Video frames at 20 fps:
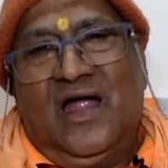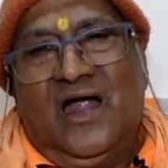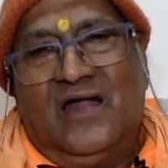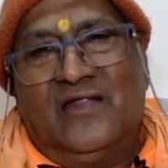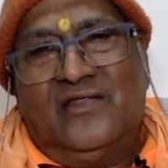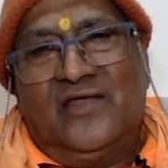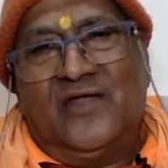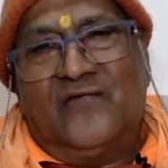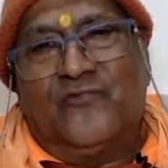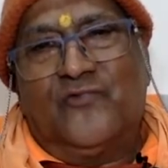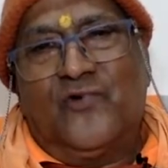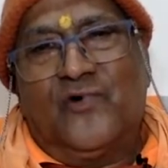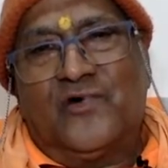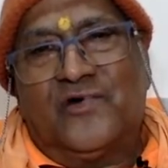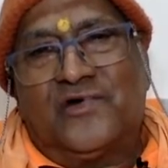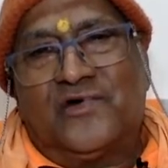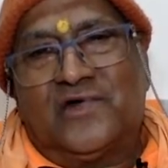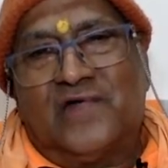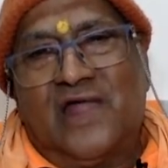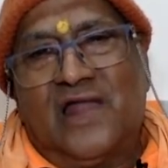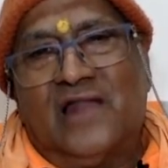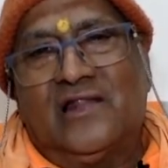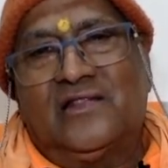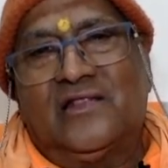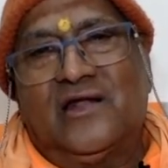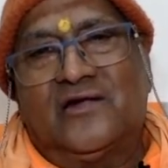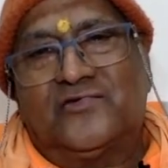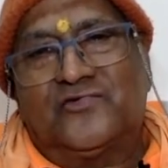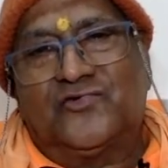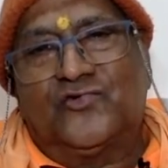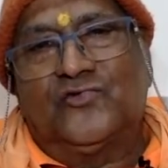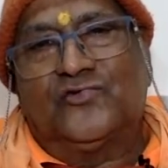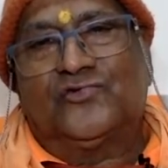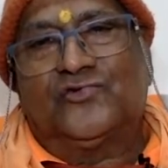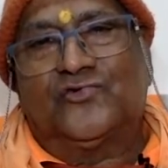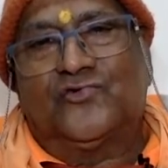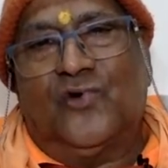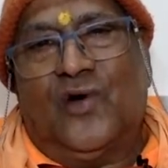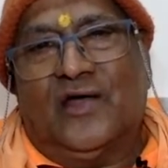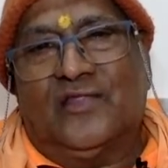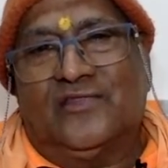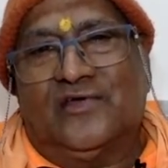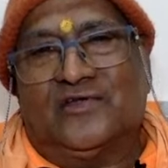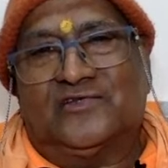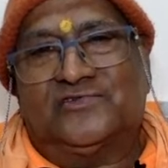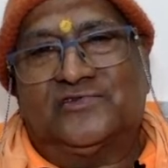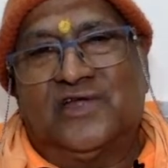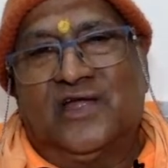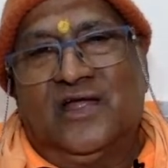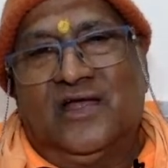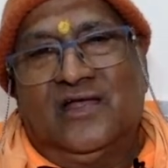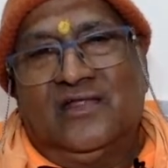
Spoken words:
Therefore, tell the truth to others.